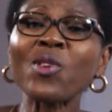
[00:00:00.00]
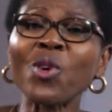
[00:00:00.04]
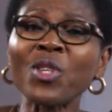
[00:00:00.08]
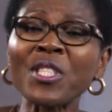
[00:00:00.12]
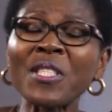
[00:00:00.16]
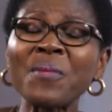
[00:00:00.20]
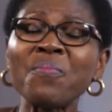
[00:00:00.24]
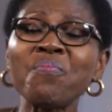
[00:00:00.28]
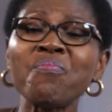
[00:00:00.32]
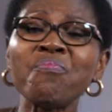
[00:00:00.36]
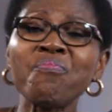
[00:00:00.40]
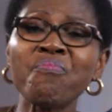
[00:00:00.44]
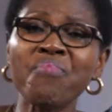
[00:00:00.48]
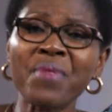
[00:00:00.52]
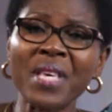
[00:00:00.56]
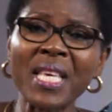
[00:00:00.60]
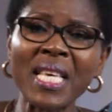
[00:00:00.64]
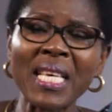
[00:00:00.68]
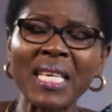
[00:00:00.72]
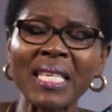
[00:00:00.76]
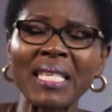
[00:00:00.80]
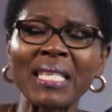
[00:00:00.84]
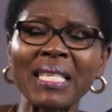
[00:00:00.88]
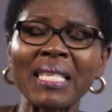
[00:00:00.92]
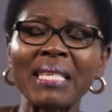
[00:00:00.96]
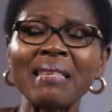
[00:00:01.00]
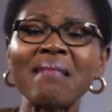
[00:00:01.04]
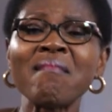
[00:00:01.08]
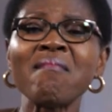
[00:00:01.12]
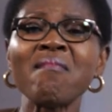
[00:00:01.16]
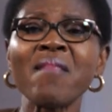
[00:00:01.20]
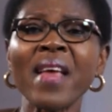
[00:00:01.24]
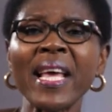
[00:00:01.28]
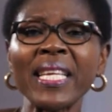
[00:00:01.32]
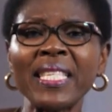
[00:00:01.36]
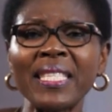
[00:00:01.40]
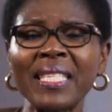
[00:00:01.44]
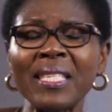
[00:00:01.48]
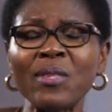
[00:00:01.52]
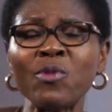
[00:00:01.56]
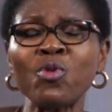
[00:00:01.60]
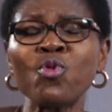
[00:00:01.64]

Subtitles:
us be ready.